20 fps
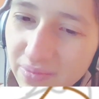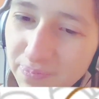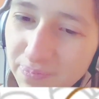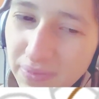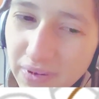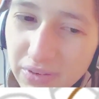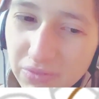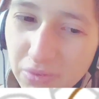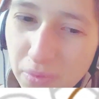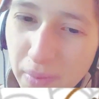
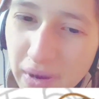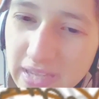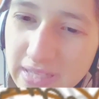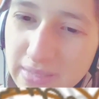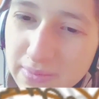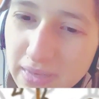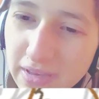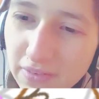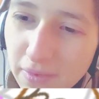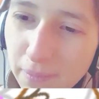But it reminds
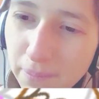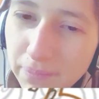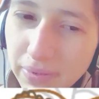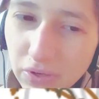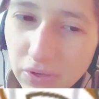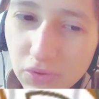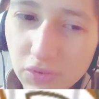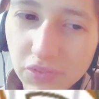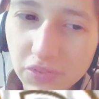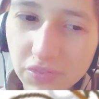me of a
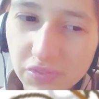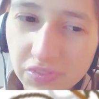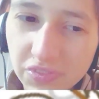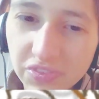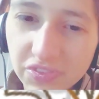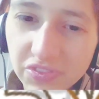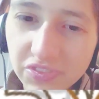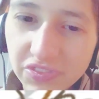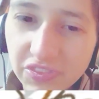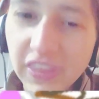big old
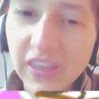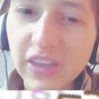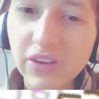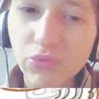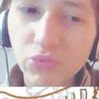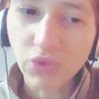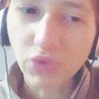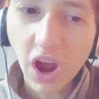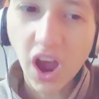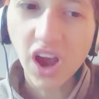thick
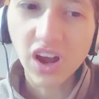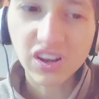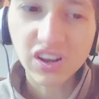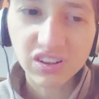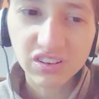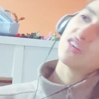rock.